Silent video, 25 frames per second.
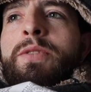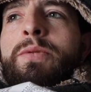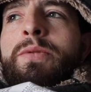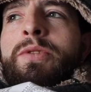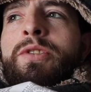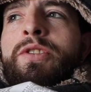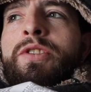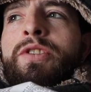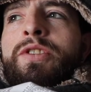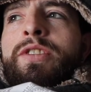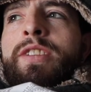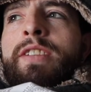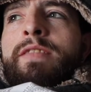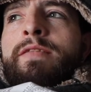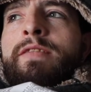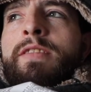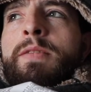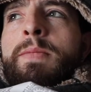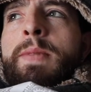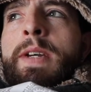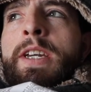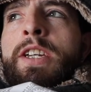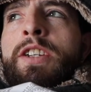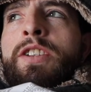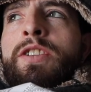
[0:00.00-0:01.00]
it was just
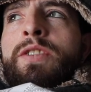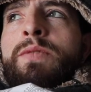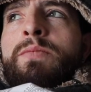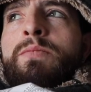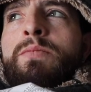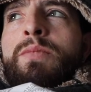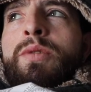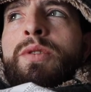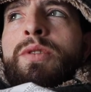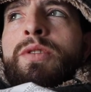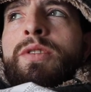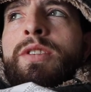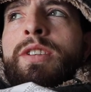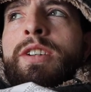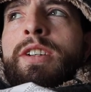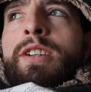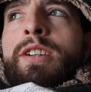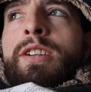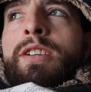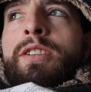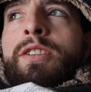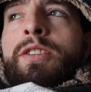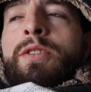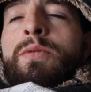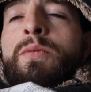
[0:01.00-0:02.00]
inflammation, but
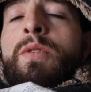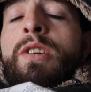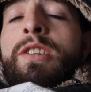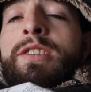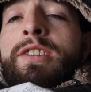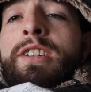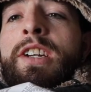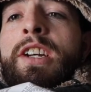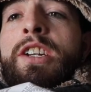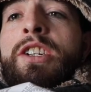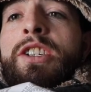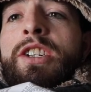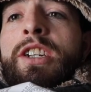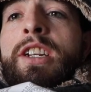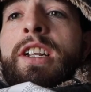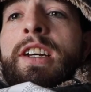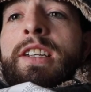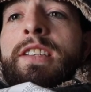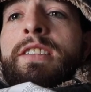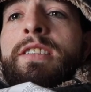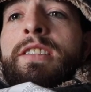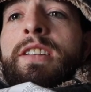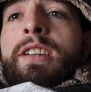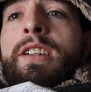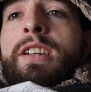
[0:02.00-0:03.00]
uh, I was actually
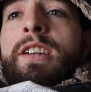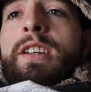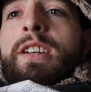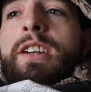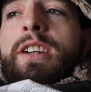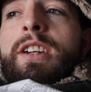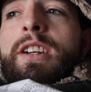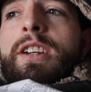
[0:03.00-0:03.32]
that sick.